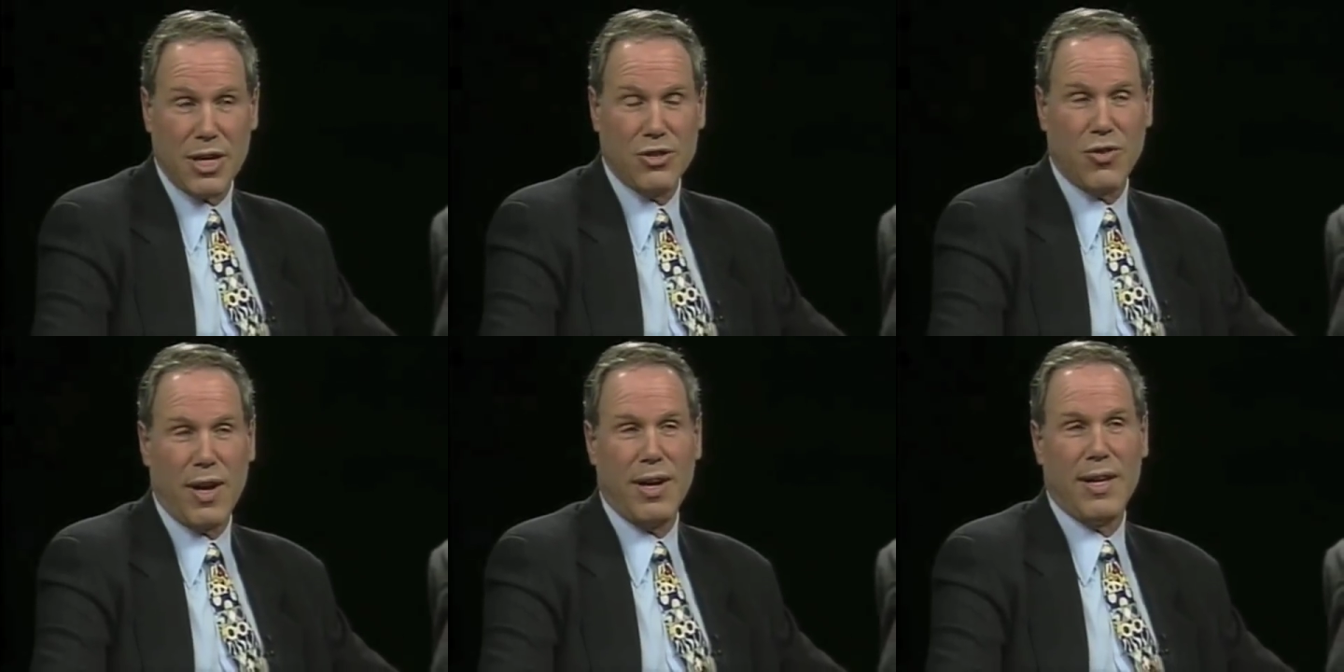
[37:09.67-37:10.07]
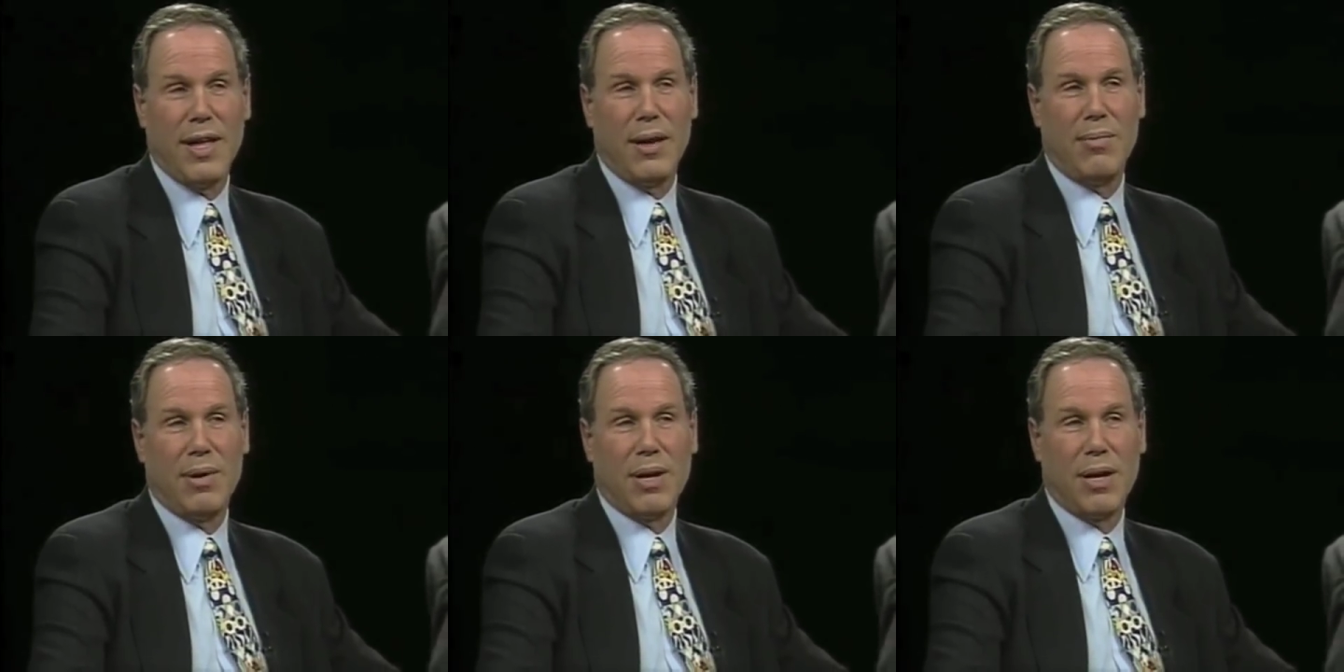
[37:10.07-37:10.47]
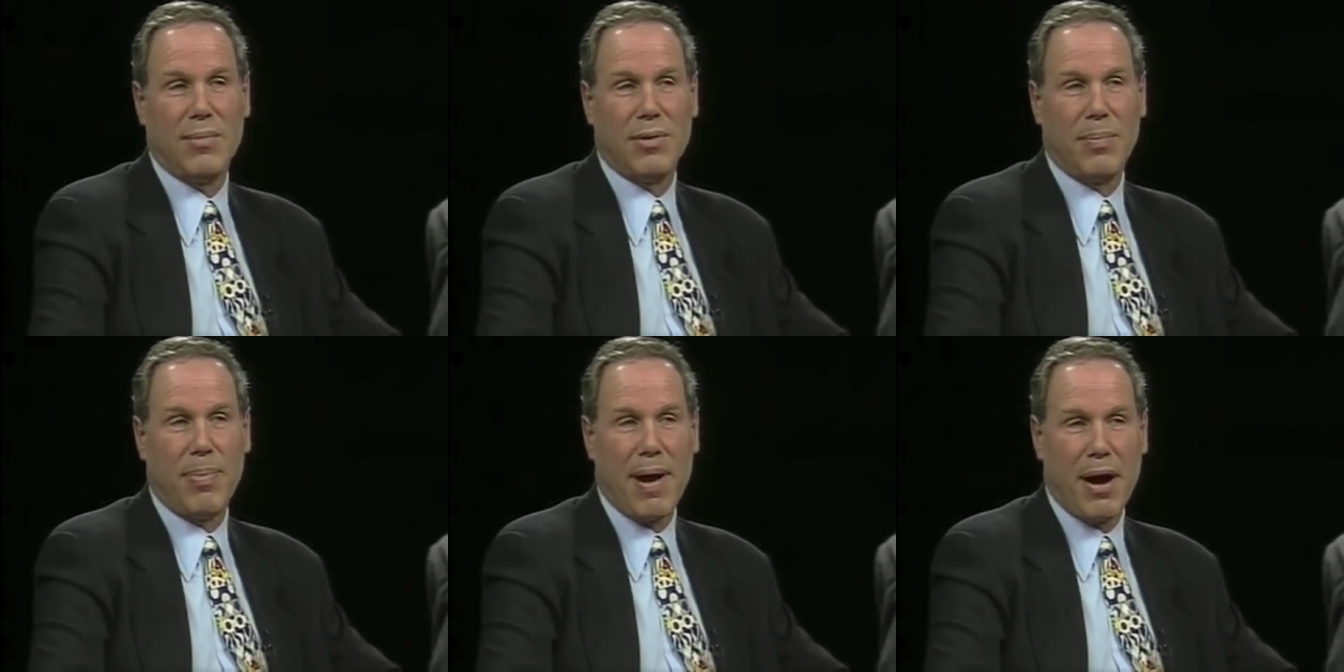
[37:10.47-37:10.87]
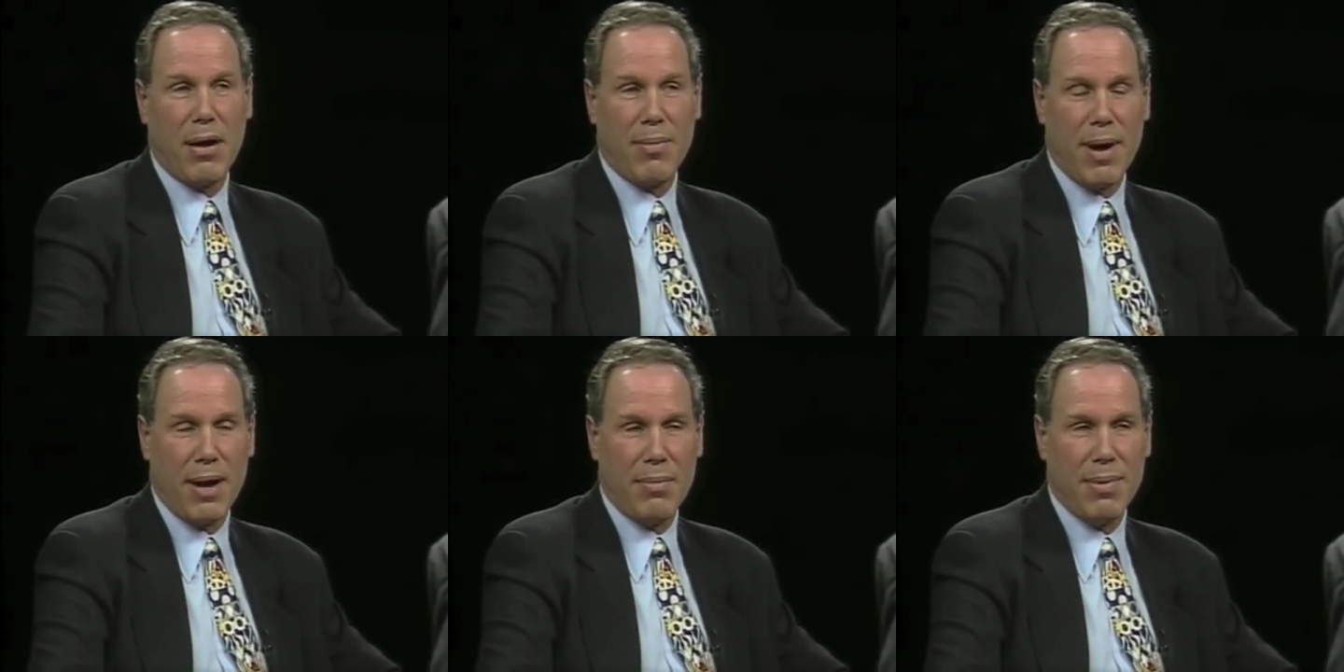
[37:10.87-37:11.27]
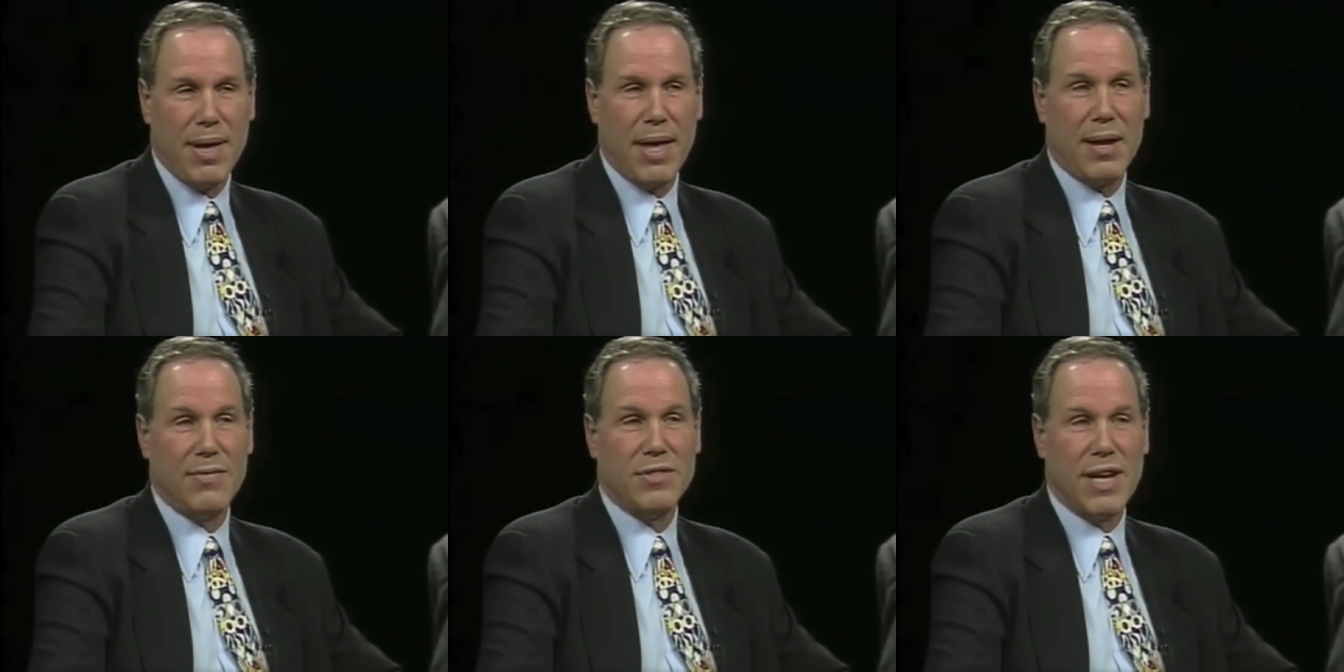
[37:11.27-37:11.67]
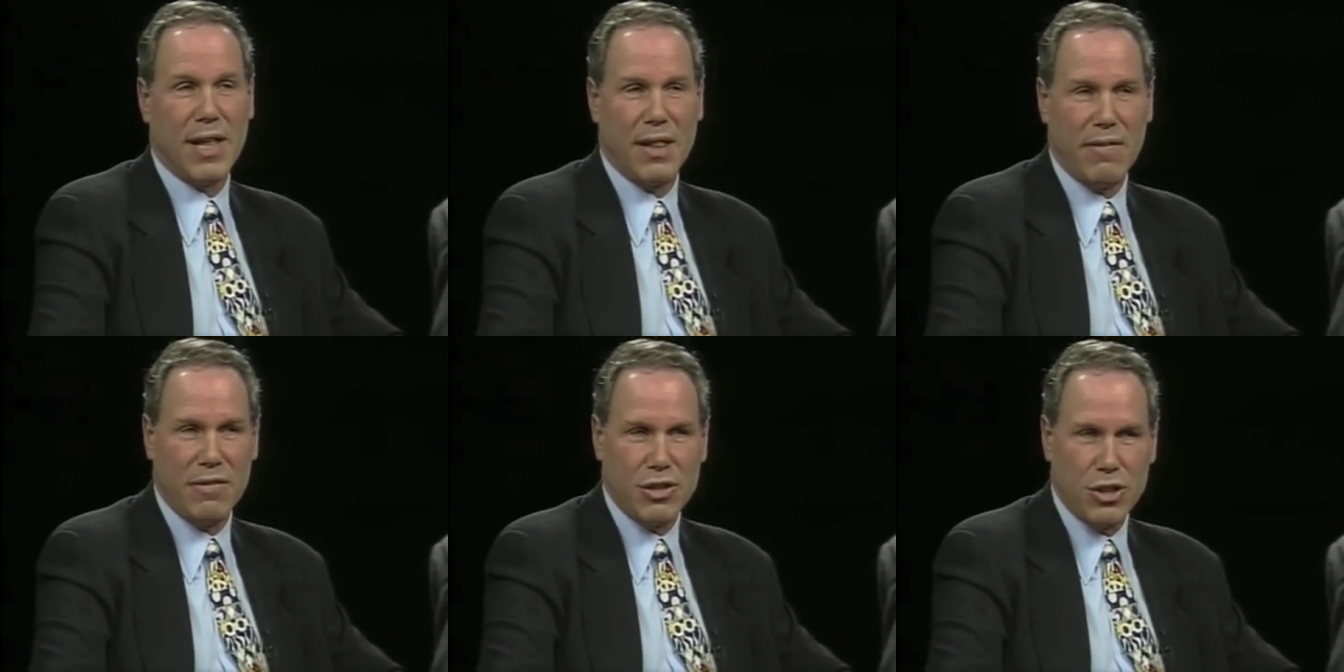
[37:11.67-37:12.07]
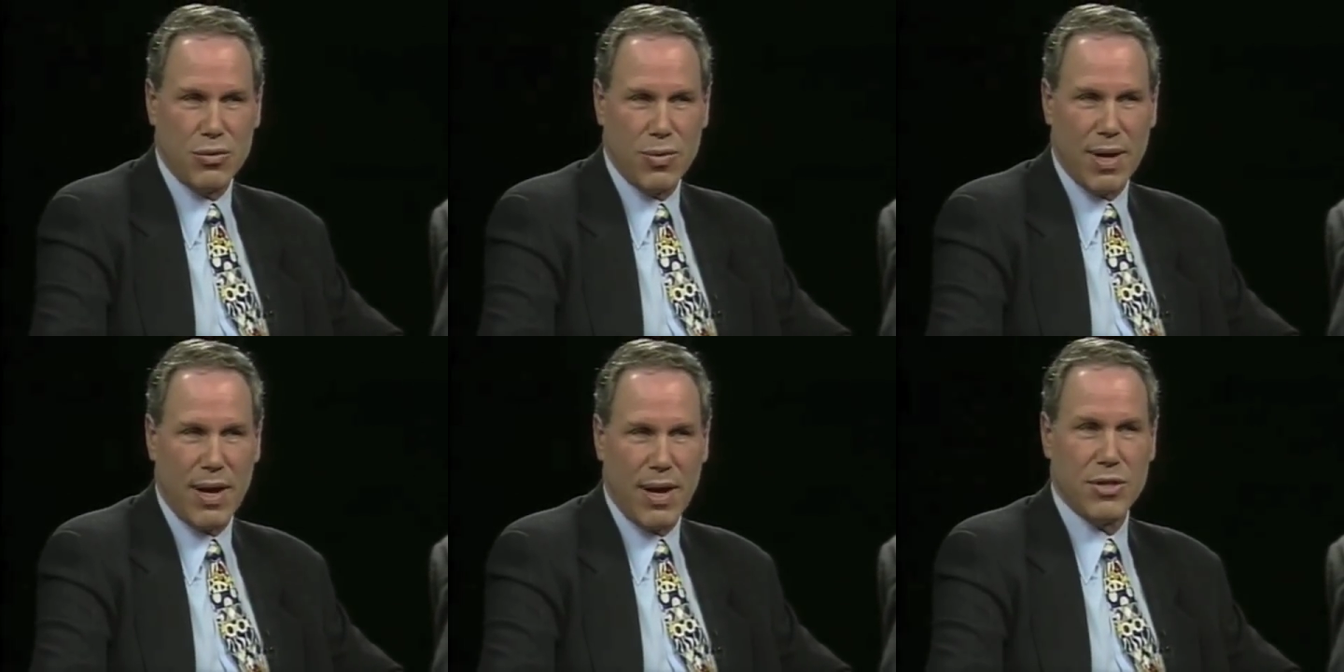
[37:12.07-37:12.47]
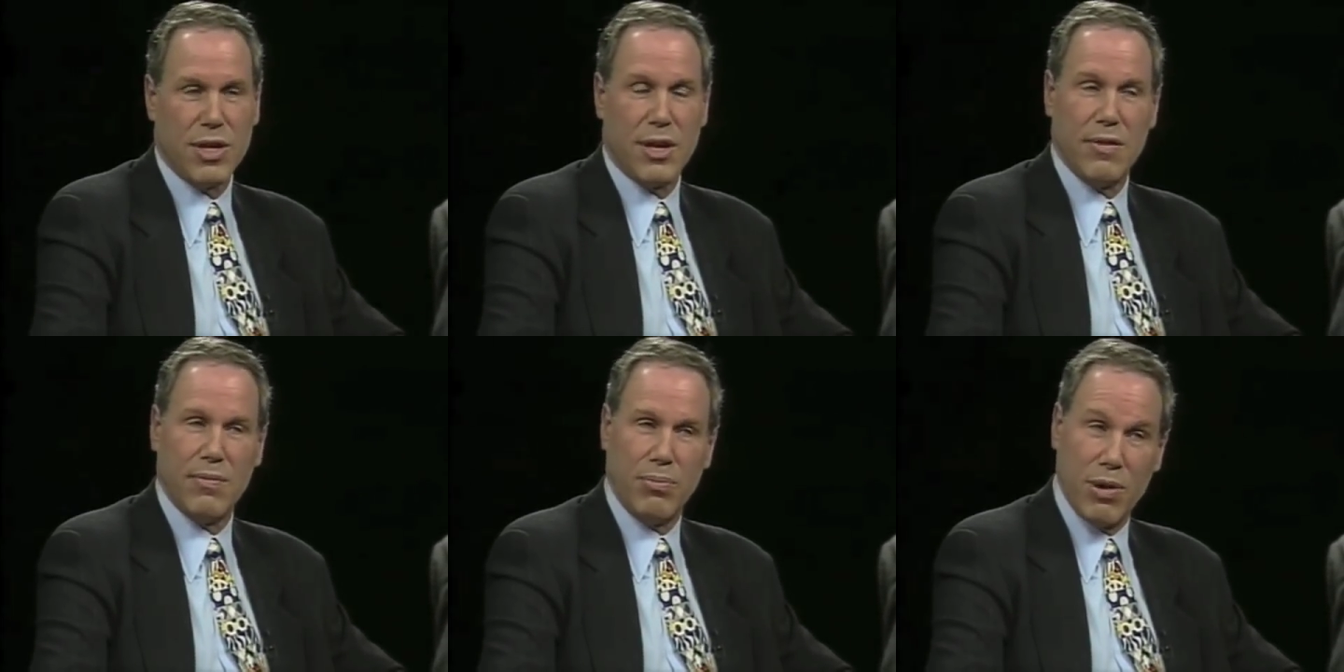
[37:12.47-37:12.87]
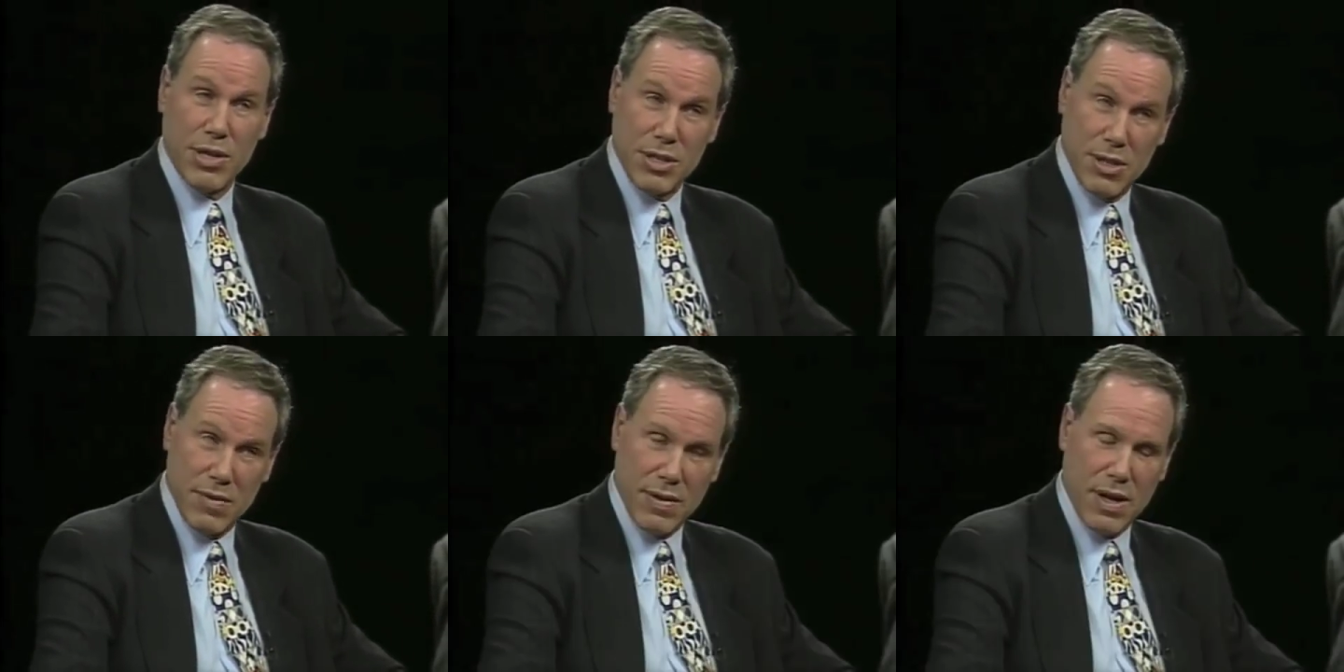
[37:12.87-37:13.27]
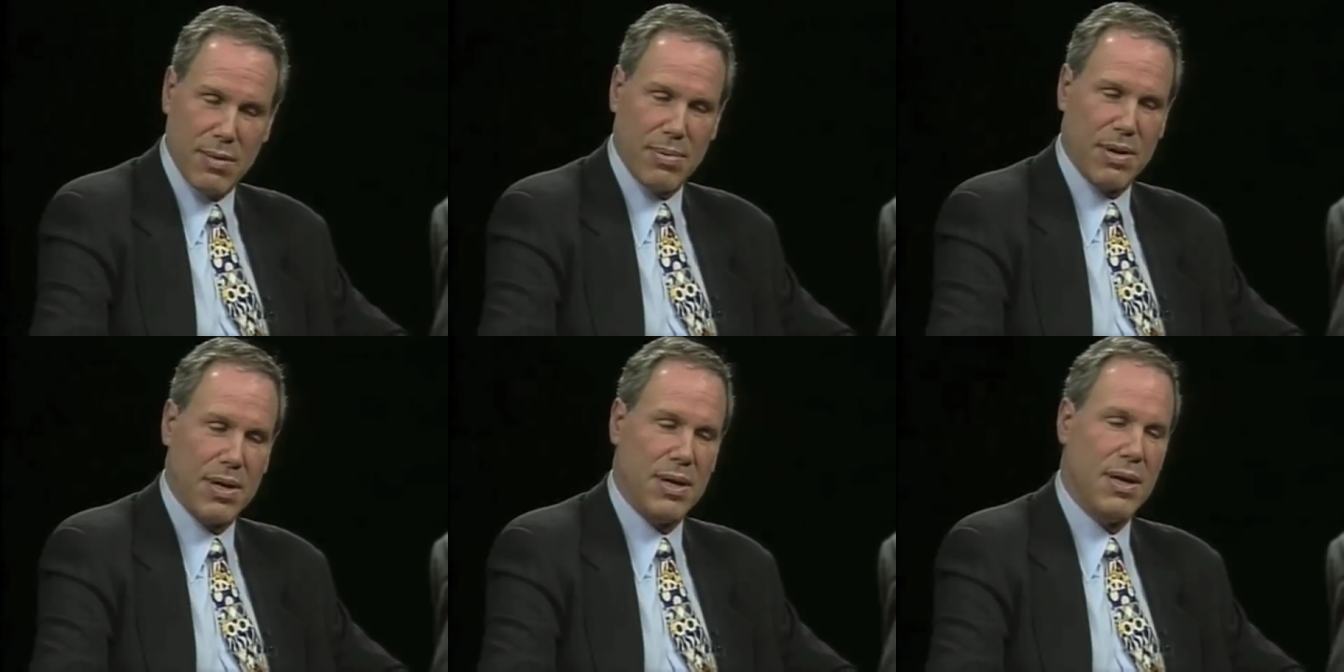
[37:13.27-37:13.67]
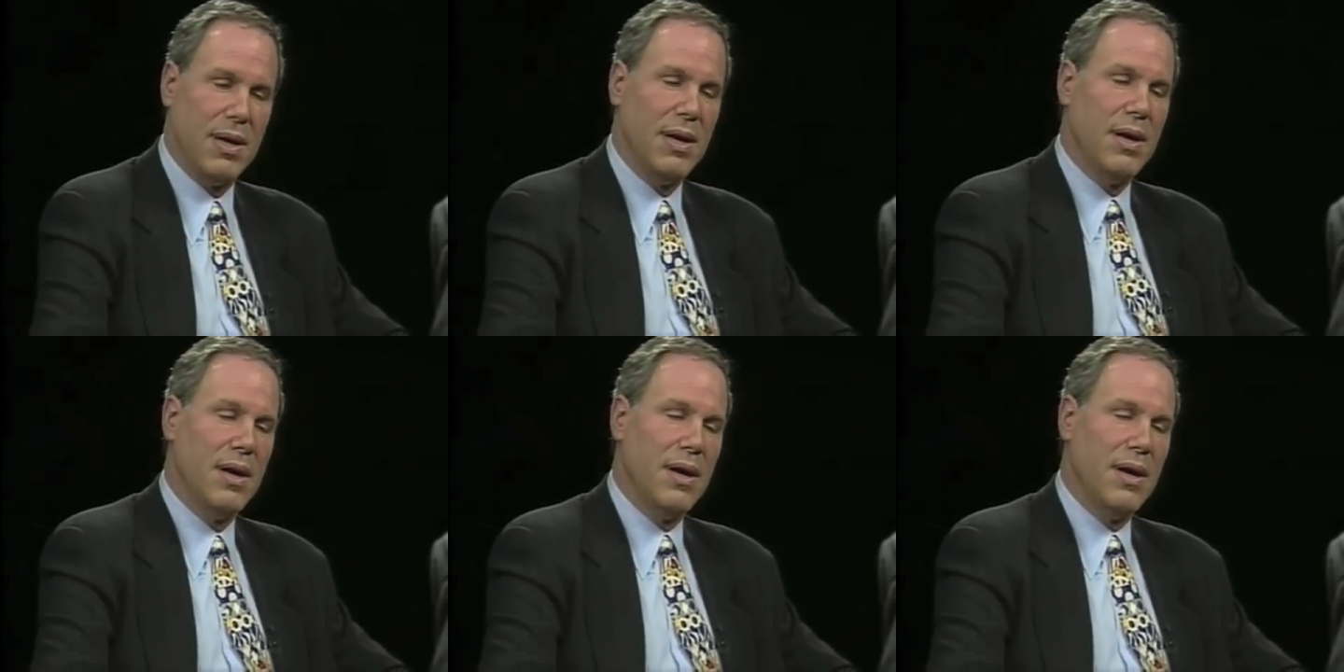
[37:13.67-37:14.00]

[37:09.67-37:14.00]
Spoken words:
I tried to get him to come to Paramount and be head of television when I was president of the company.